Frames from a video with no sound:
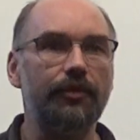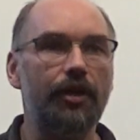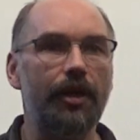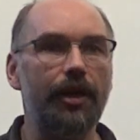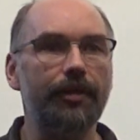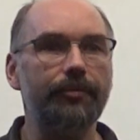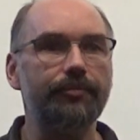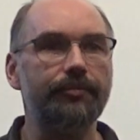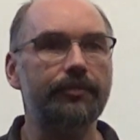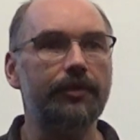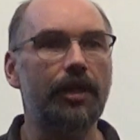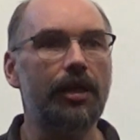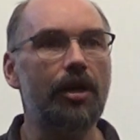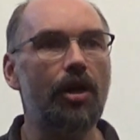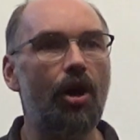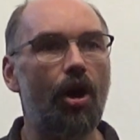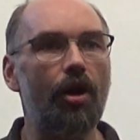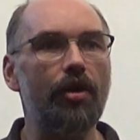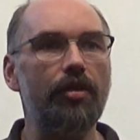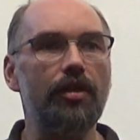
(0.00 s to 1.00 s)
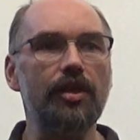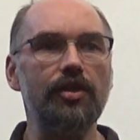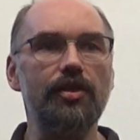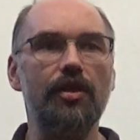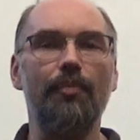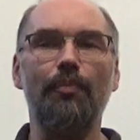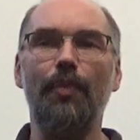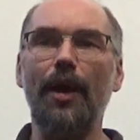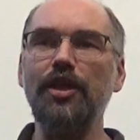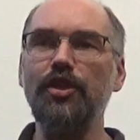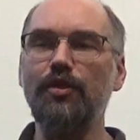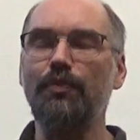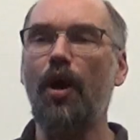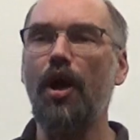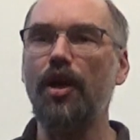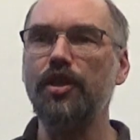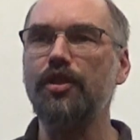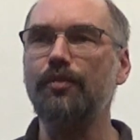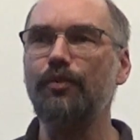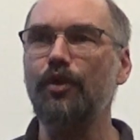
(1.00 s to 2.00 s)
Right? Are these the best
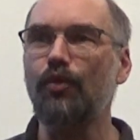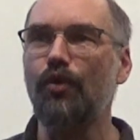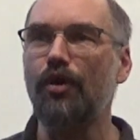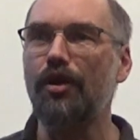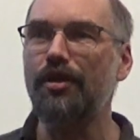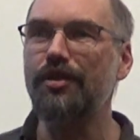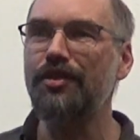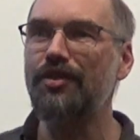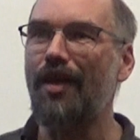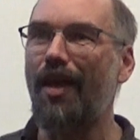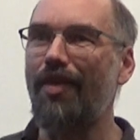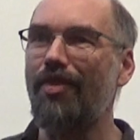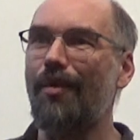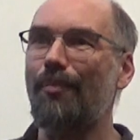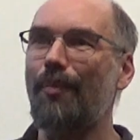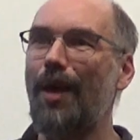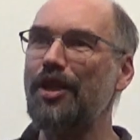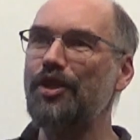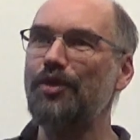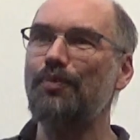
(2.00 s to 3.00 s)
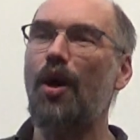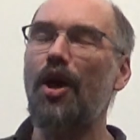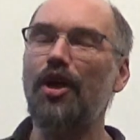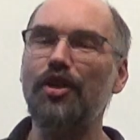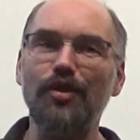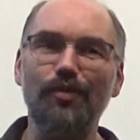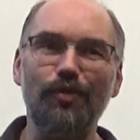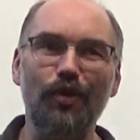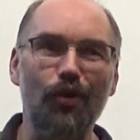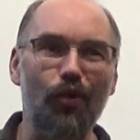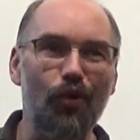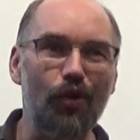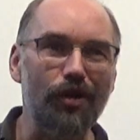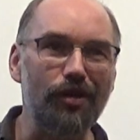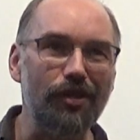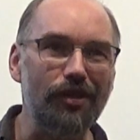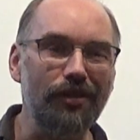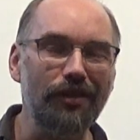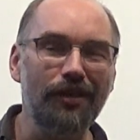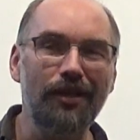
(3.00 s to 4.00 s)
possible words in the best possible
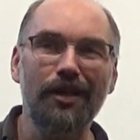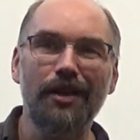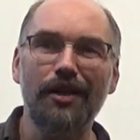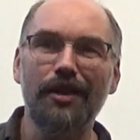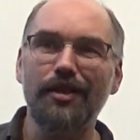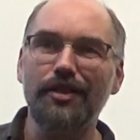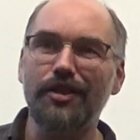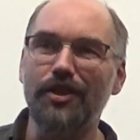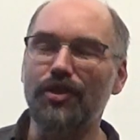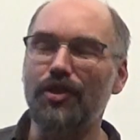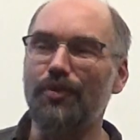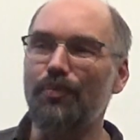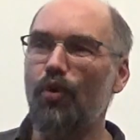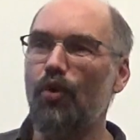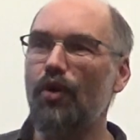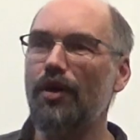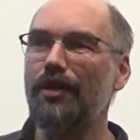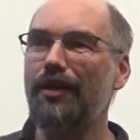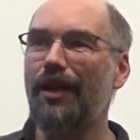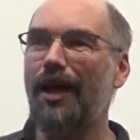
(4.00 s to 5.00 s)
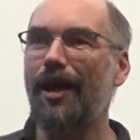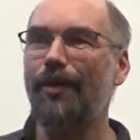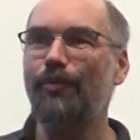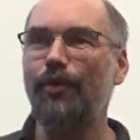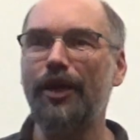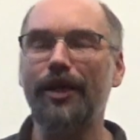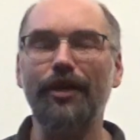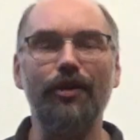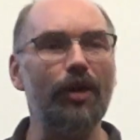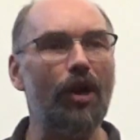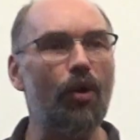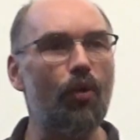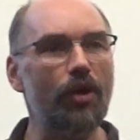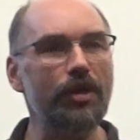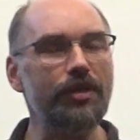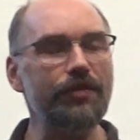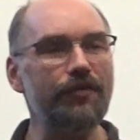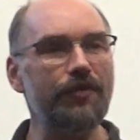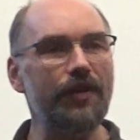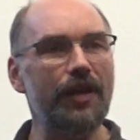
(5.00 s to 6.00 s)
order to support, elaborate,
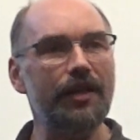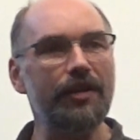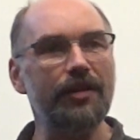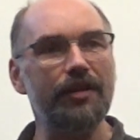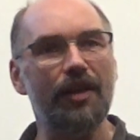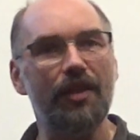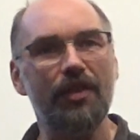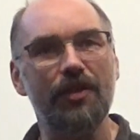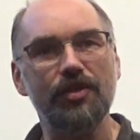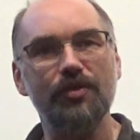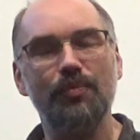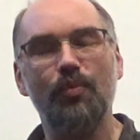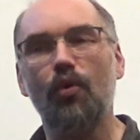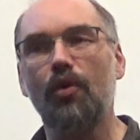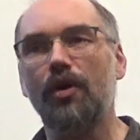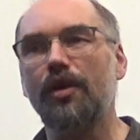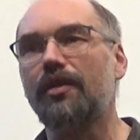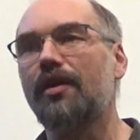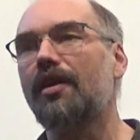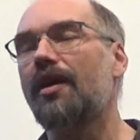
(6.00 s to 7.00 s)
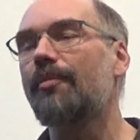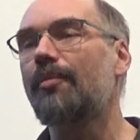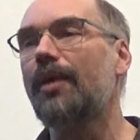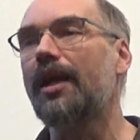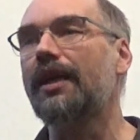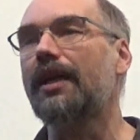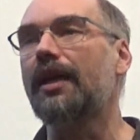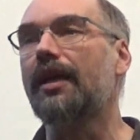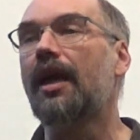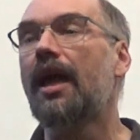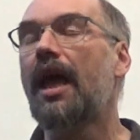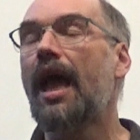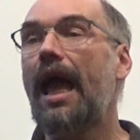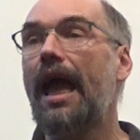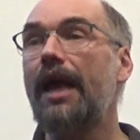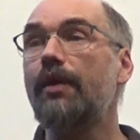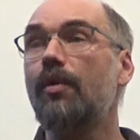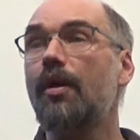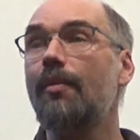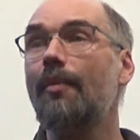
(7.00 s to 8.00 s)
or defend this point that I'm making?
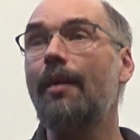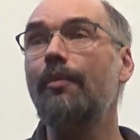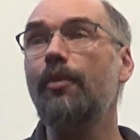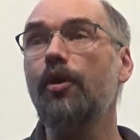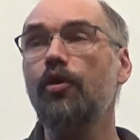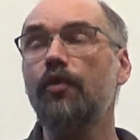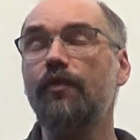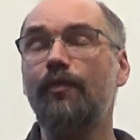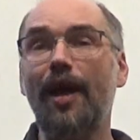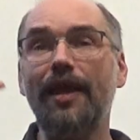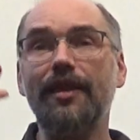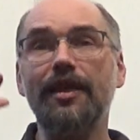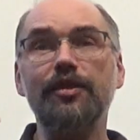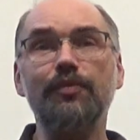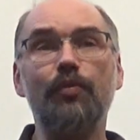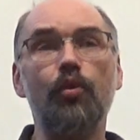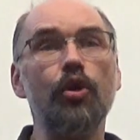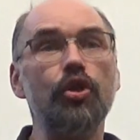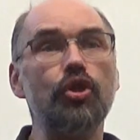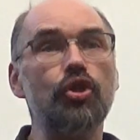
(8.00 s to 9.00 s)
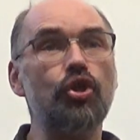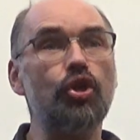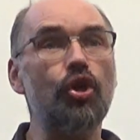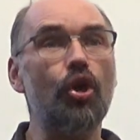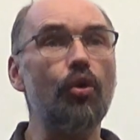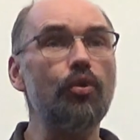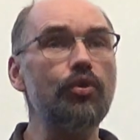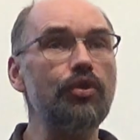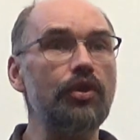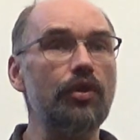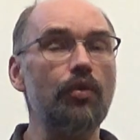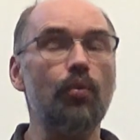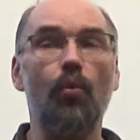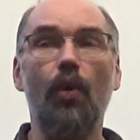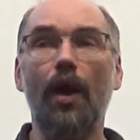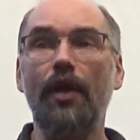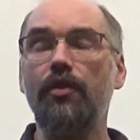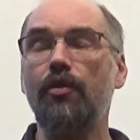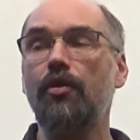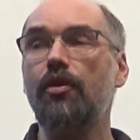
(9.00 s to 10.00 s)
And remember, you've by this point chosen
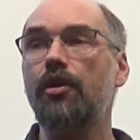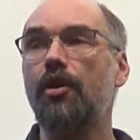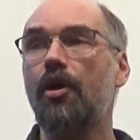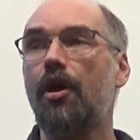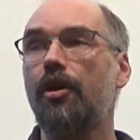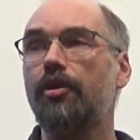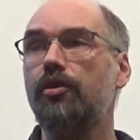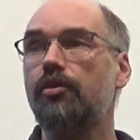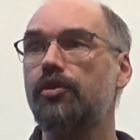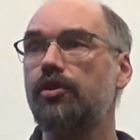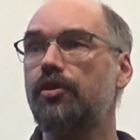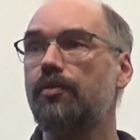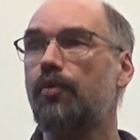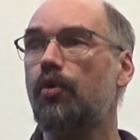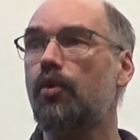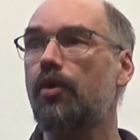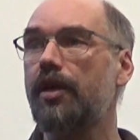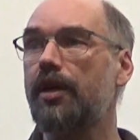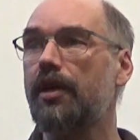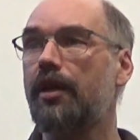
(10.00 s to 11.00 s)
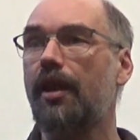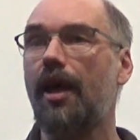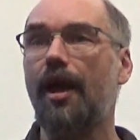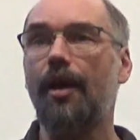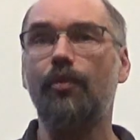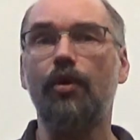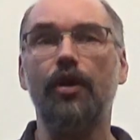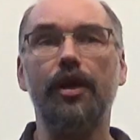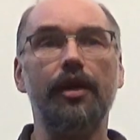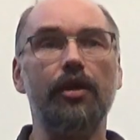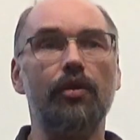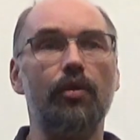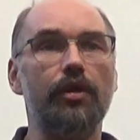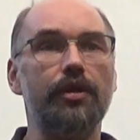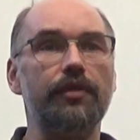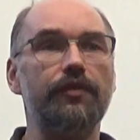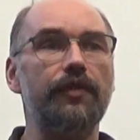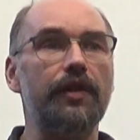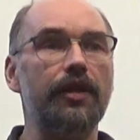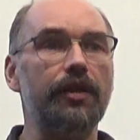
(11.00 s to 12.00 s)
whether or not you're supporting, elaborating, or
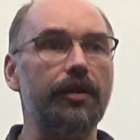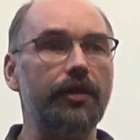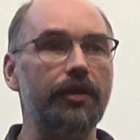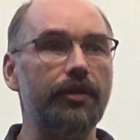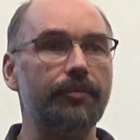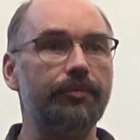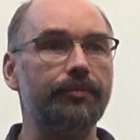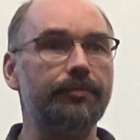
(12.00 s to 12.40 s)
defending.